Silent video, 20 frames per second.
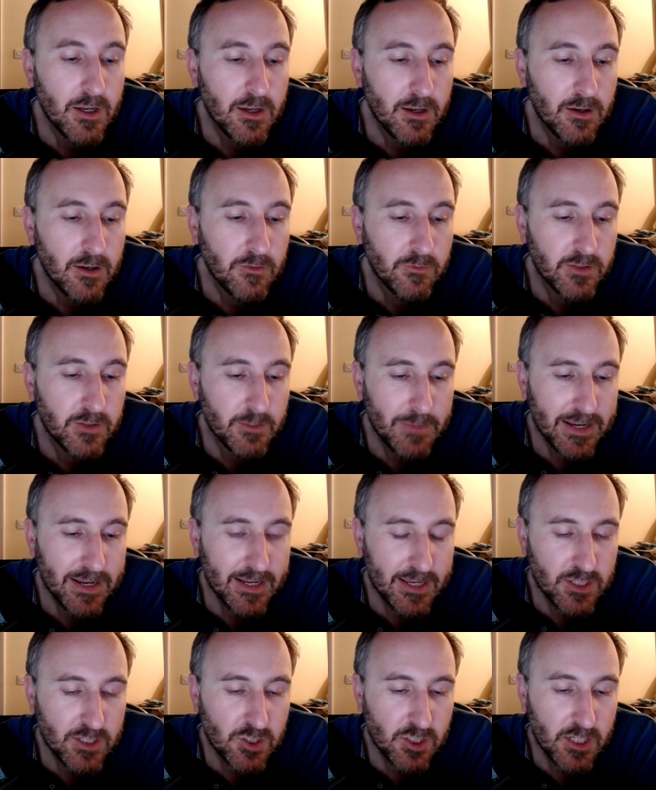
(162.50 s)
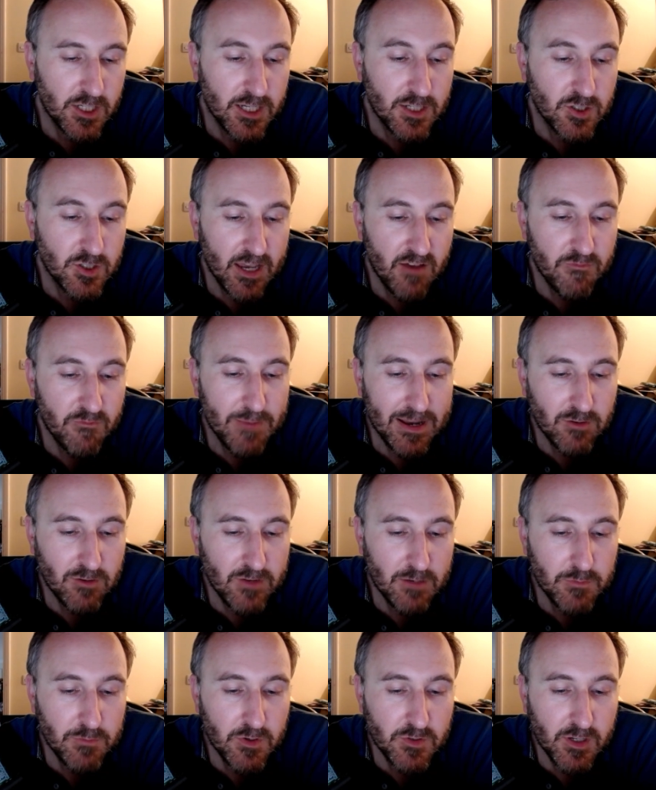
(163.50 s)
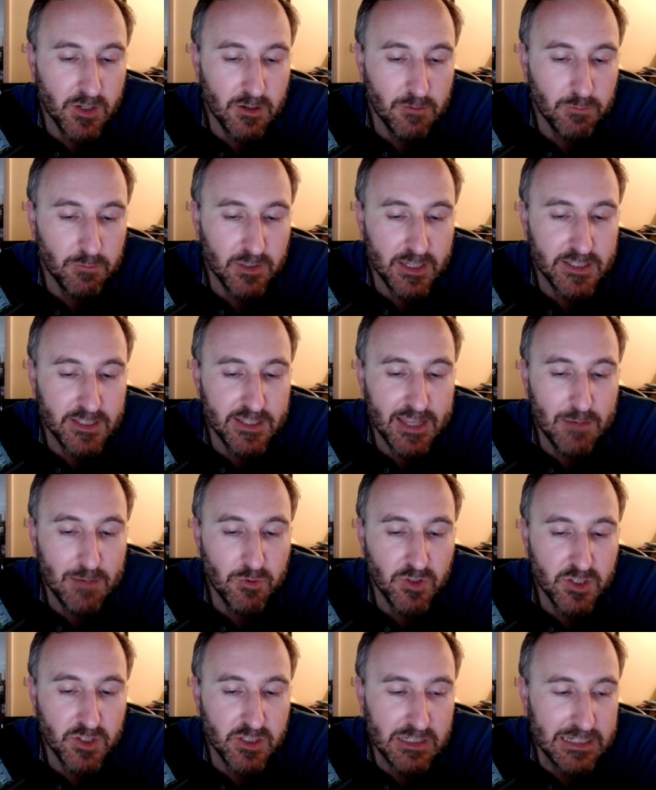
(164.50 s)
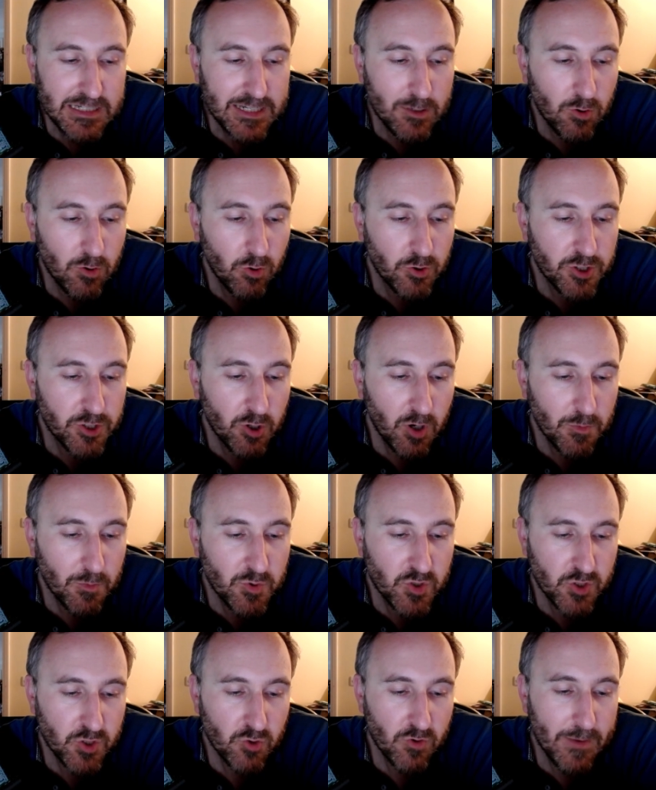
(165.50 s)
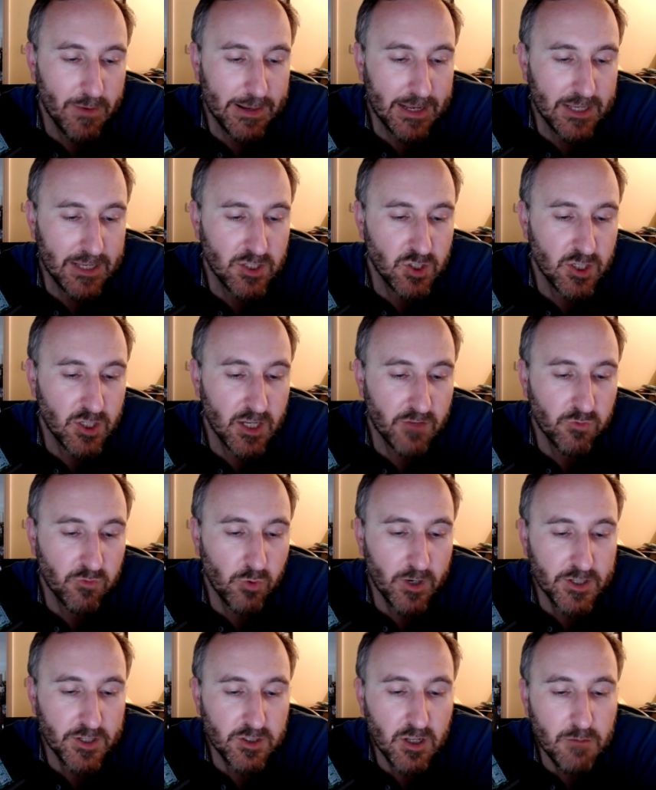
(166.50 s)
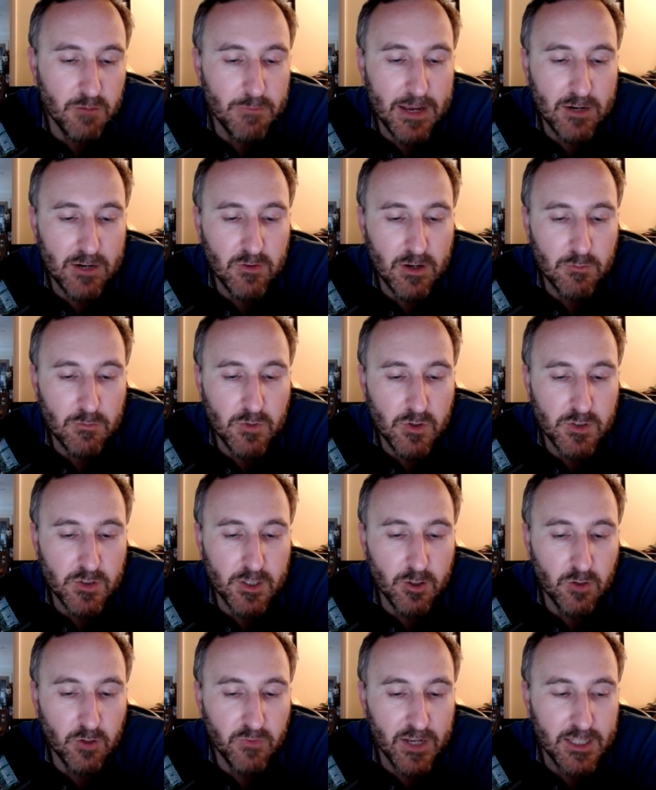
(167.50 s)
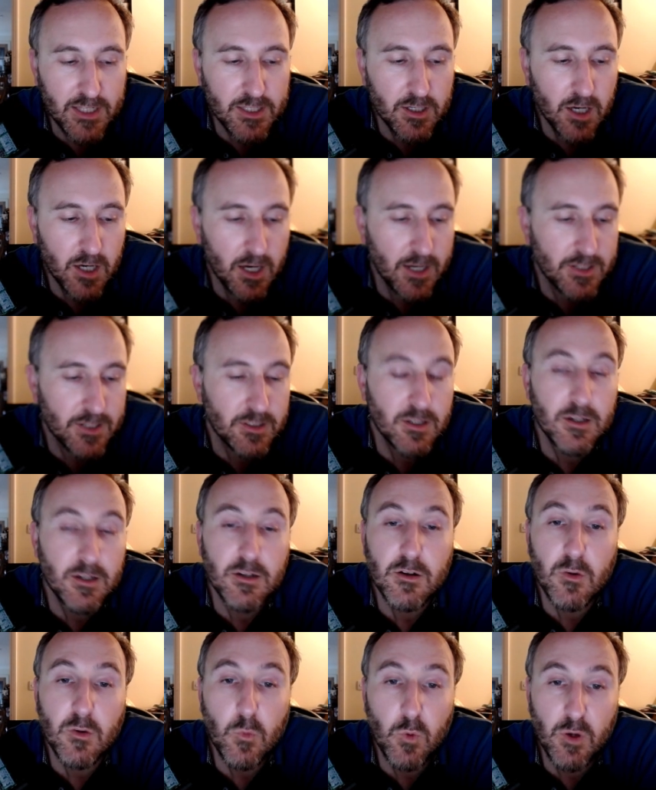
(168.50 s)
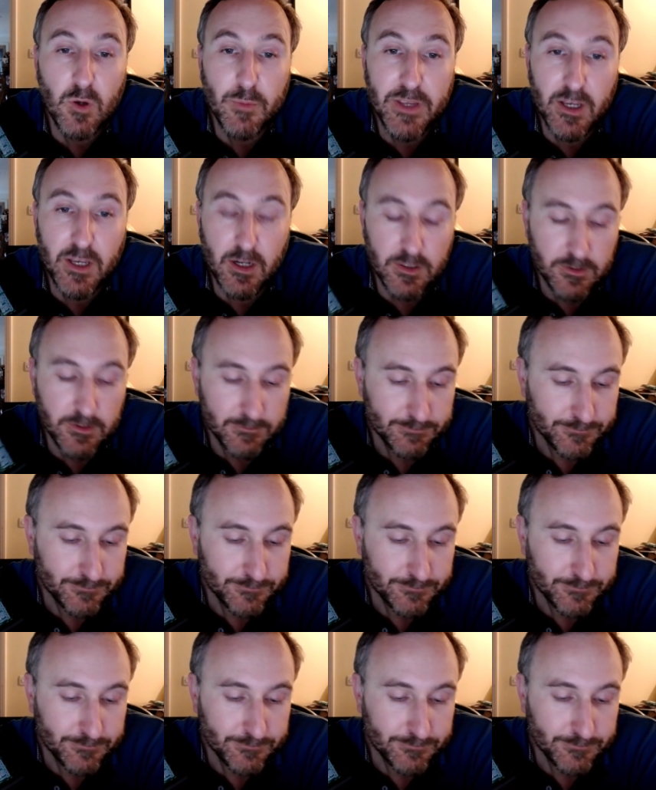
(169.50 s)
For the Mega SG to have background music, please enable the CD audio option in your Mega SG, otherwise no background music of any kind will be heard.